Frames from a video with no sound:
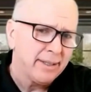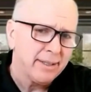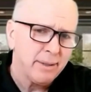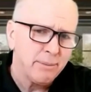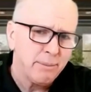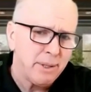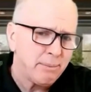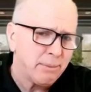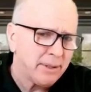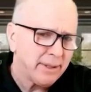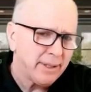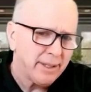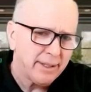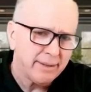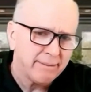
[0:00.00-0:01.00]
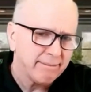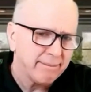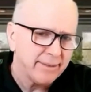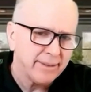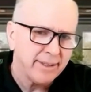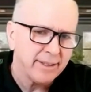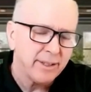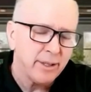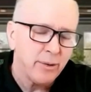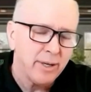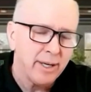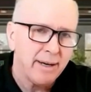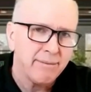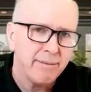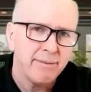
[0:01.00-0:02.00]
some people that they're
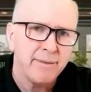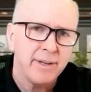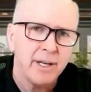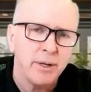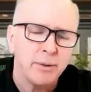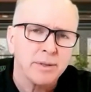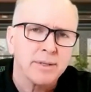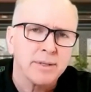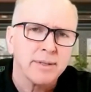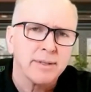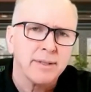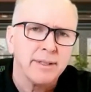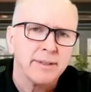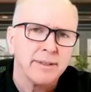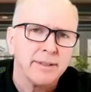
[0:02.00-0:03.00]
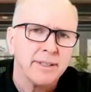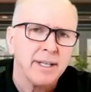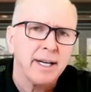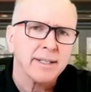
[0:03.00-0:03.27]
going off of notes. Your